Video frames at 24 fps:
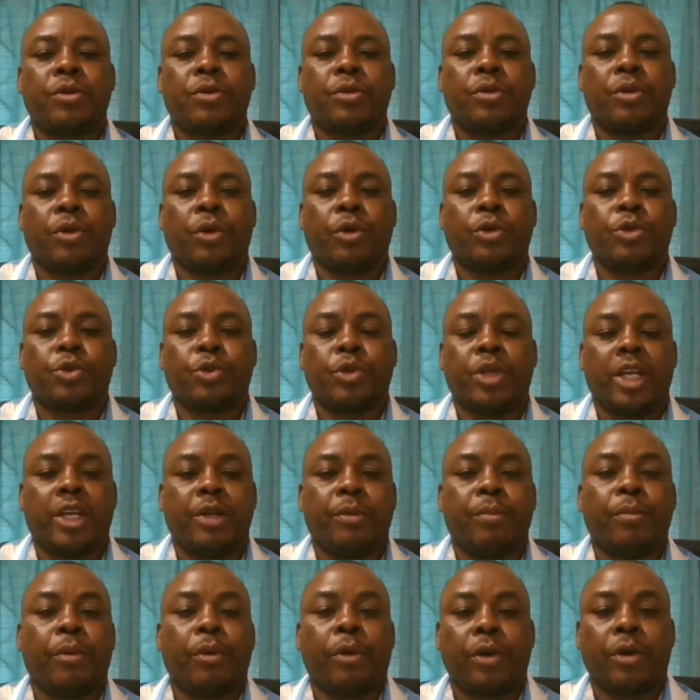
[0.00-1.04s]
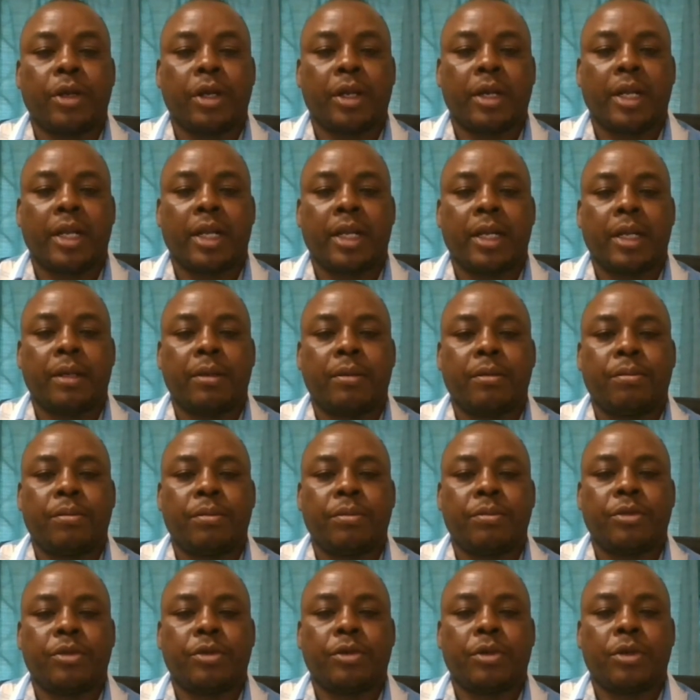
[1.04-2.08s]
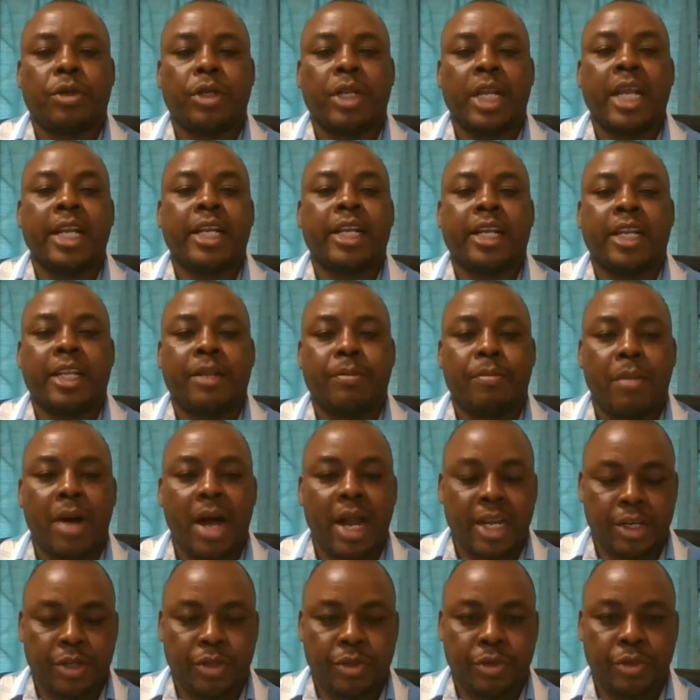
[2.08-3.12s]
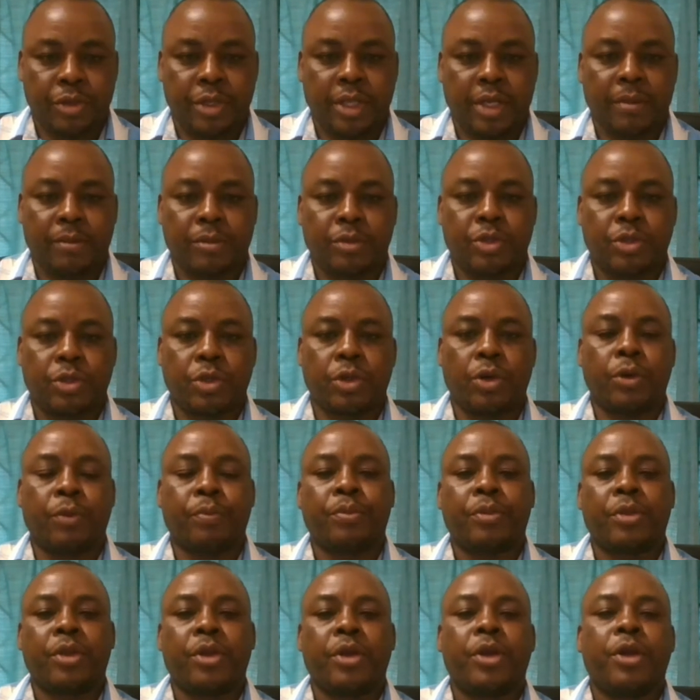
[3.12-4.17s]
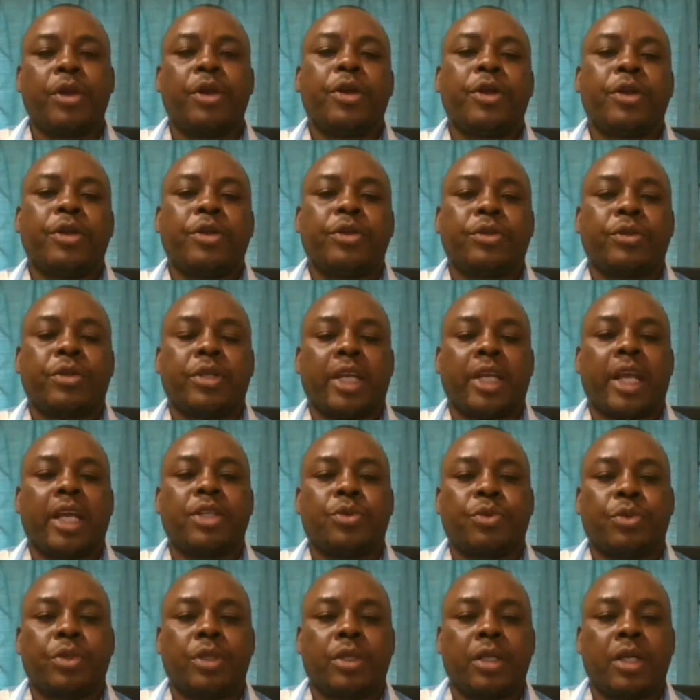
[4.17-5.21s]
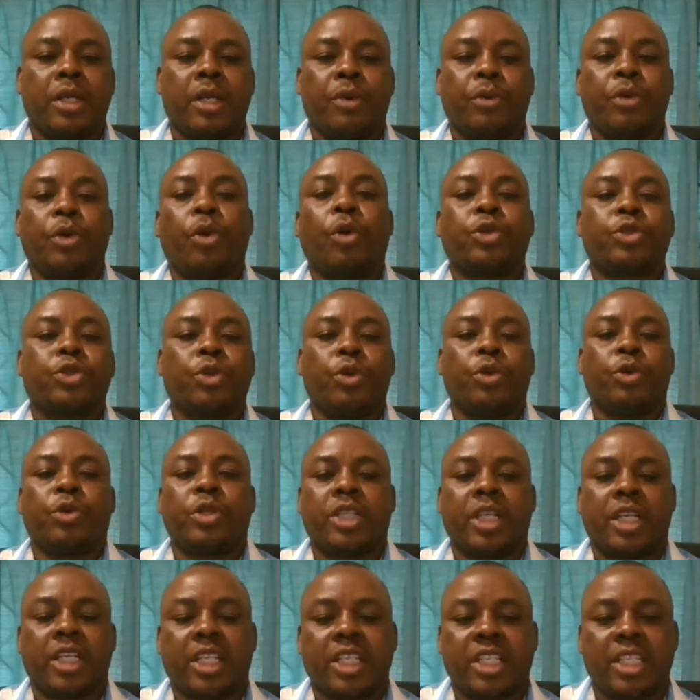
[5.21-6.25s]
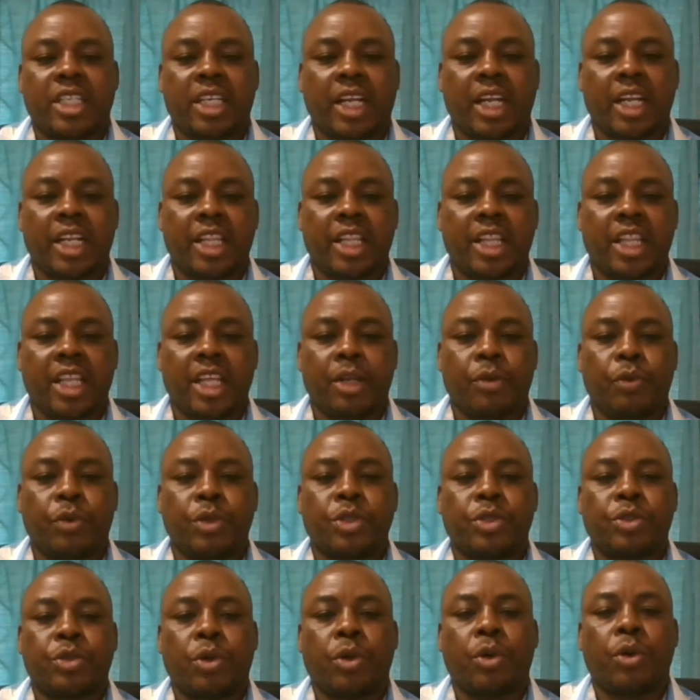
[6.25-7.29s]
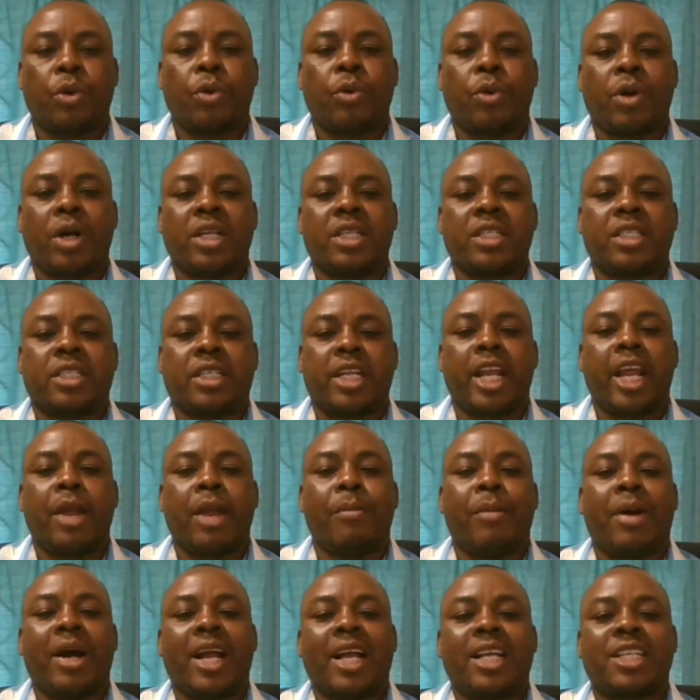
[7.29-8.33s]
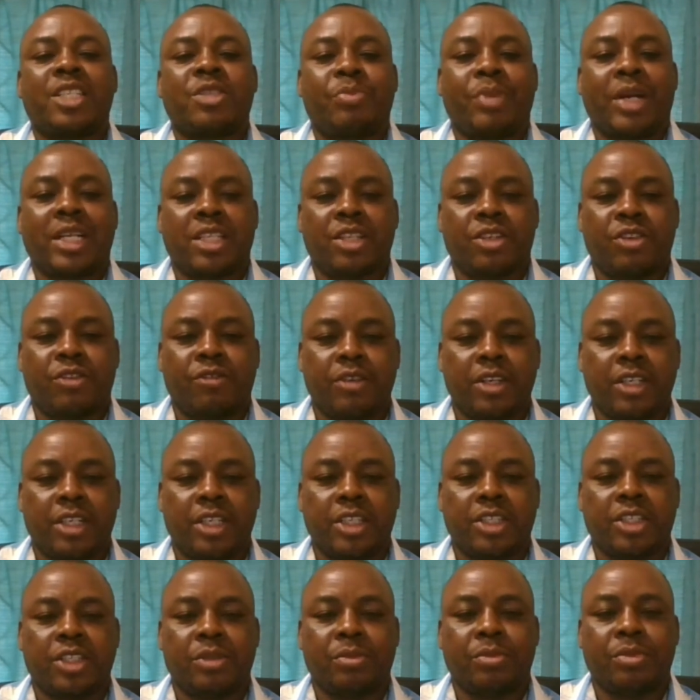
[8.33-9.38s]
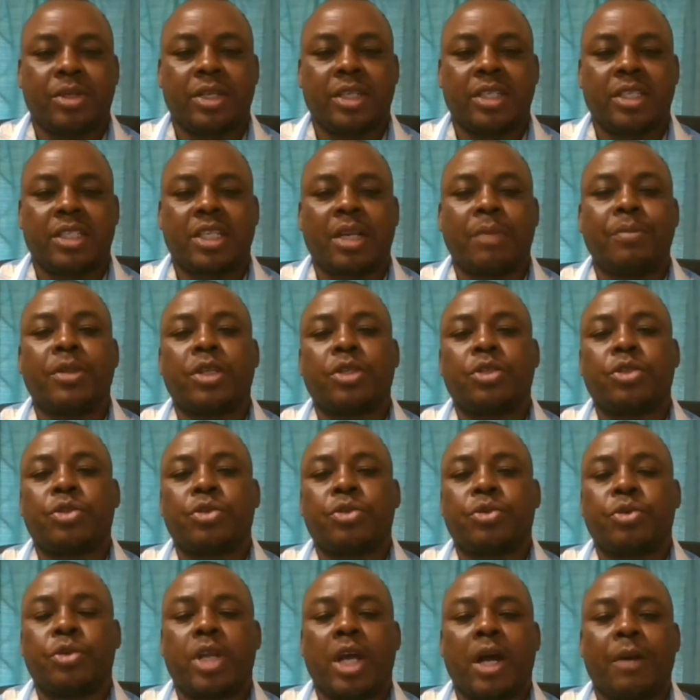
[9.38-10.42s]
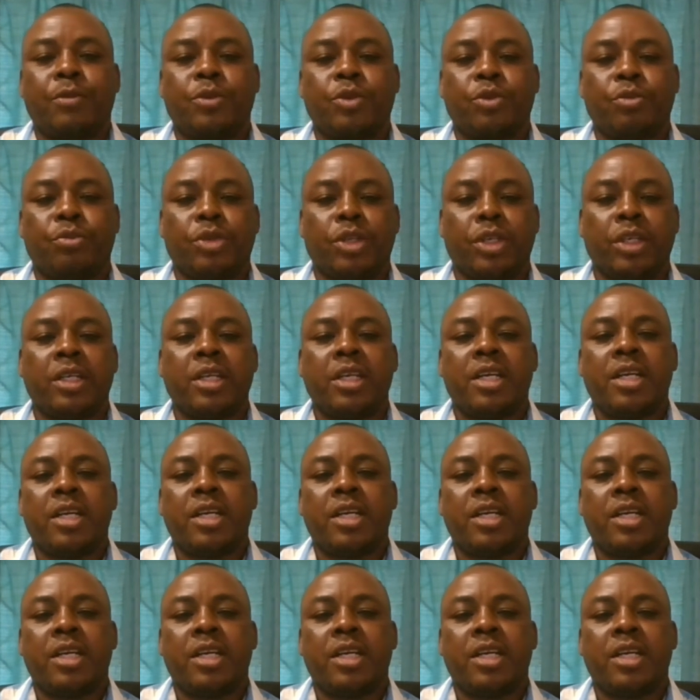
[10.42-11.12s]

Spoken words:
those who had lended money to them. So today, as we also looked at the second thing we saw, was Nehemiah's pattern of leadership. And something stood up to me